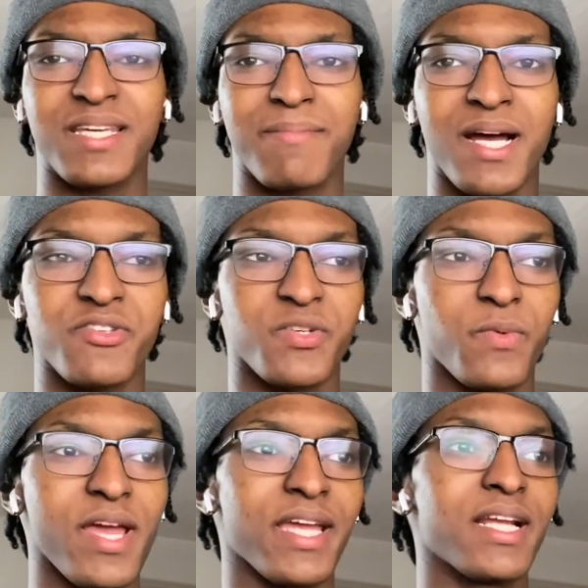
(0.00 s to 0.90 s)
miles
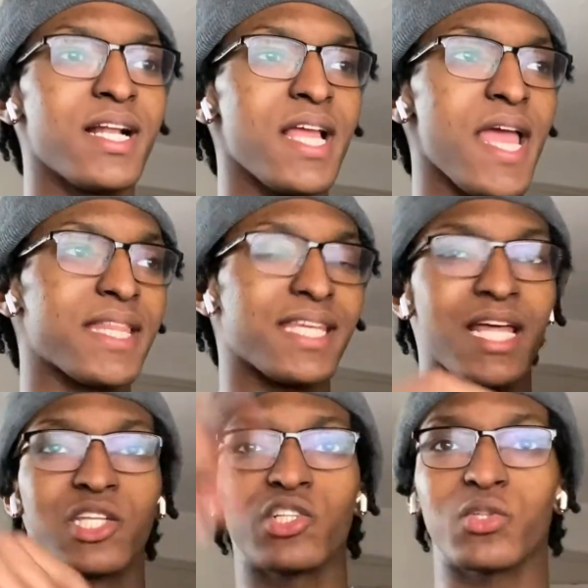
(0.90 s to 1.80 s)
away. And then I
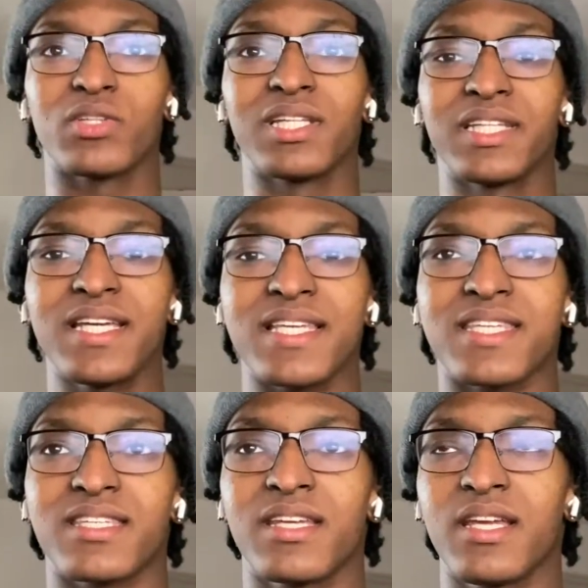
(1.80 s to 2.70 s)
looked on the list